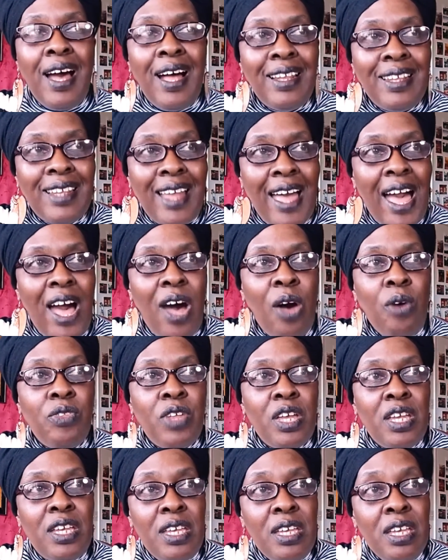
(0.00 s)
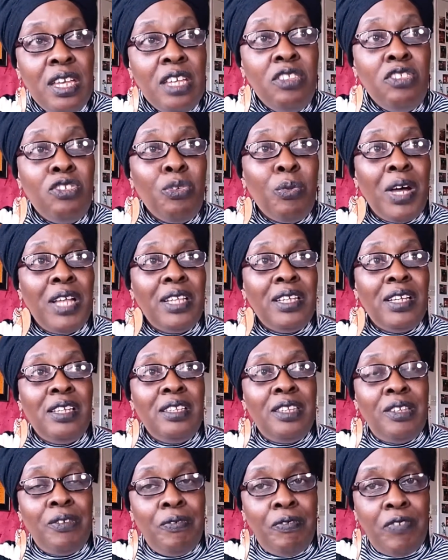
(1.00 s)
Allow the
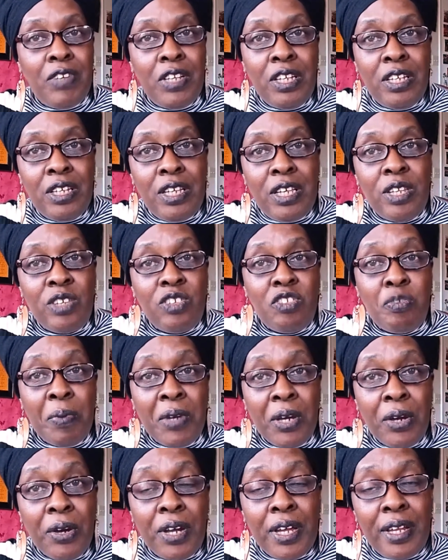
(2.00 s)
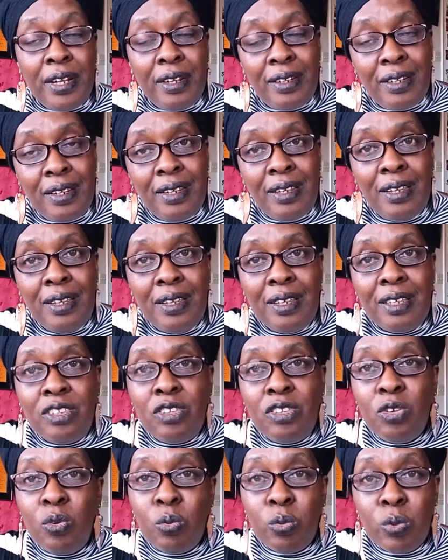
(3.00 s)
indwelling divinity, the spirit,
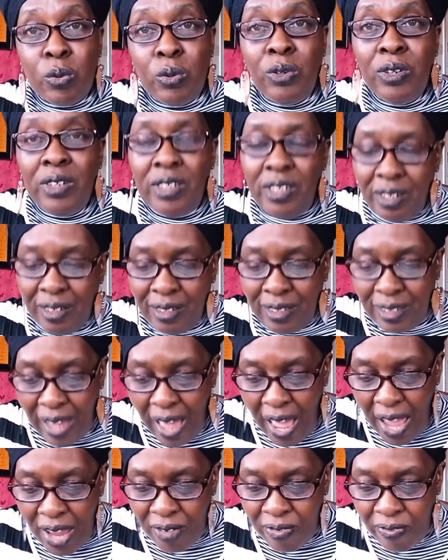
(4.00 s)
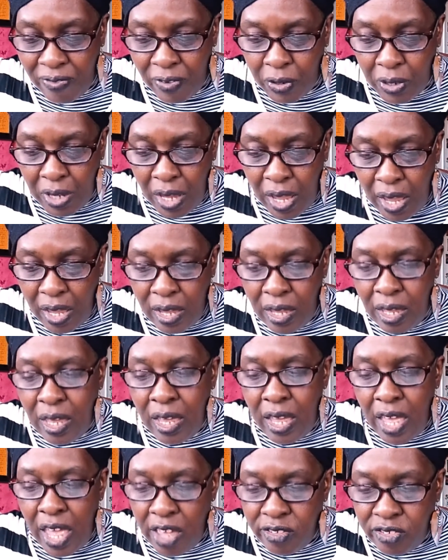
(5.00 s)
to rule your life, okay?
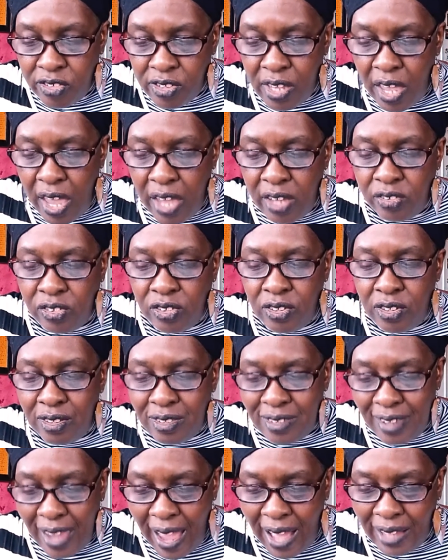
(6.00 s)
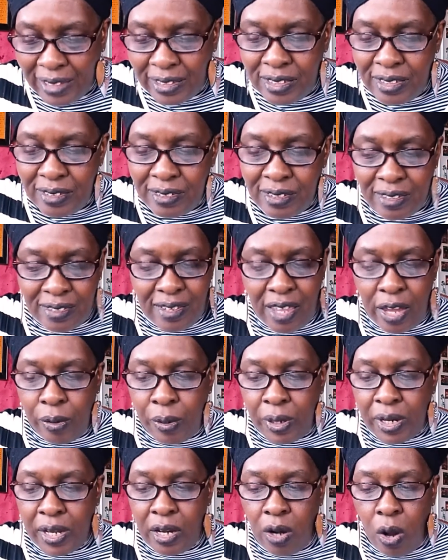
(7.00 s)
Education, talents,
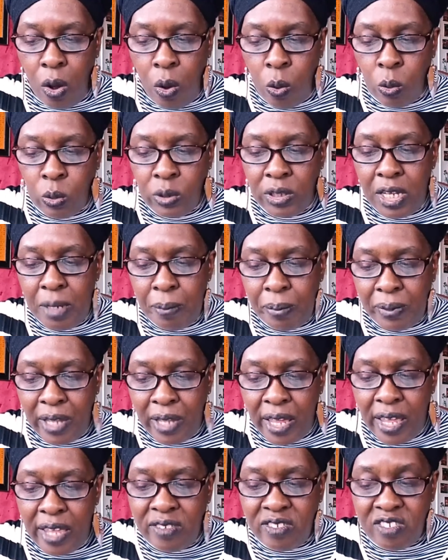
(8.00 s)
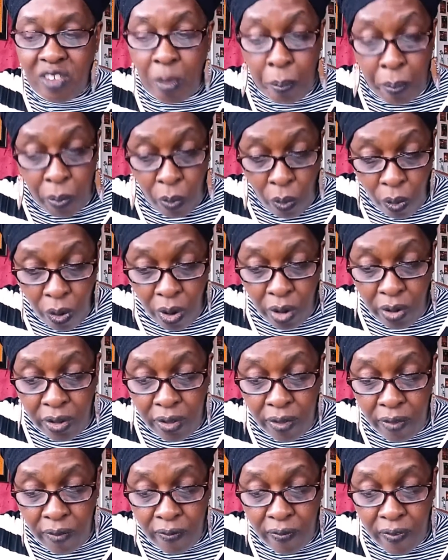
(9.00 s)
etc. can only play
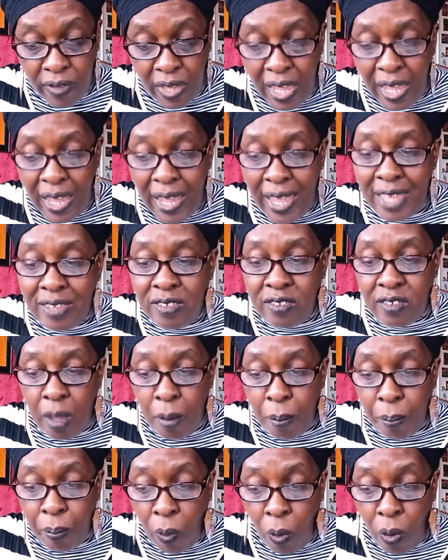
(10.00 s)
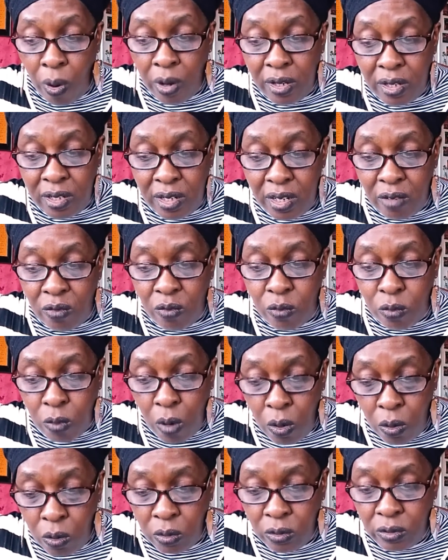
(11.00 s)
supportive and subordinate
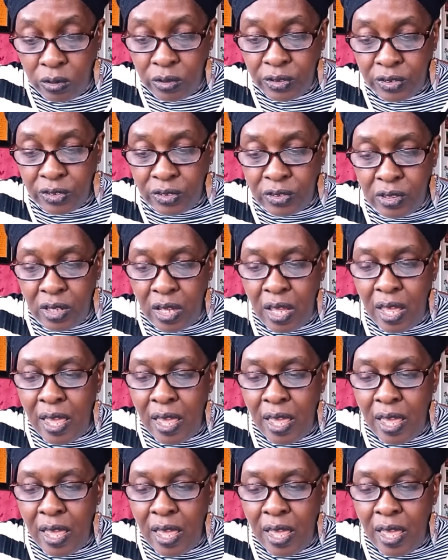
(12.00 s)
roles.